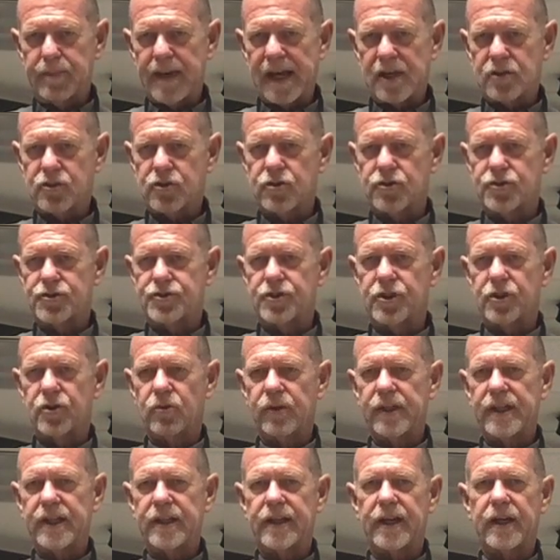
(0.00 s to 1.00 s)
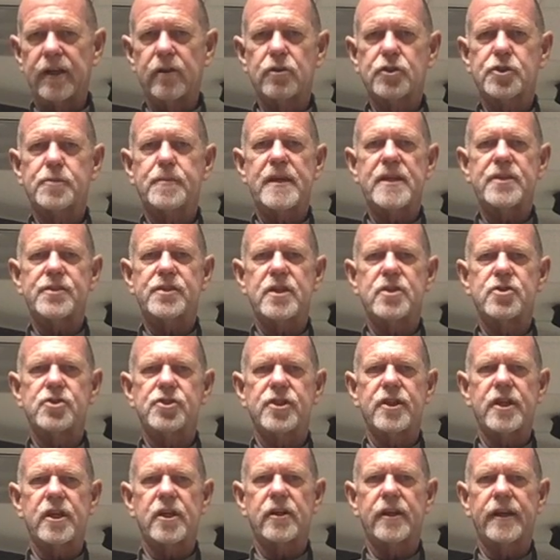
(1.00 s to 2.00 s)
bachelor's degree in aerospace
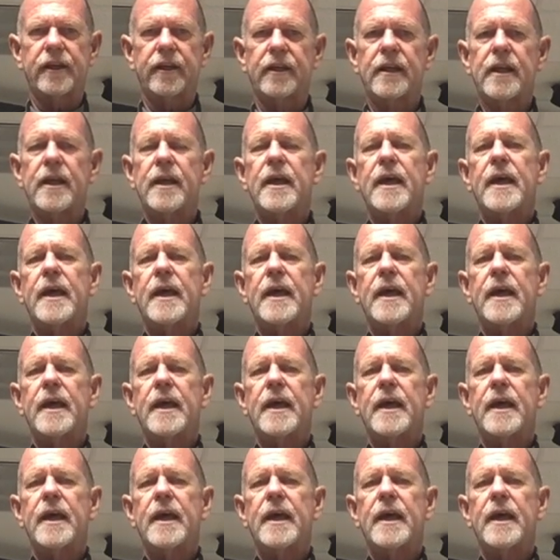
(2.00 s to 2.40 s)
engineering,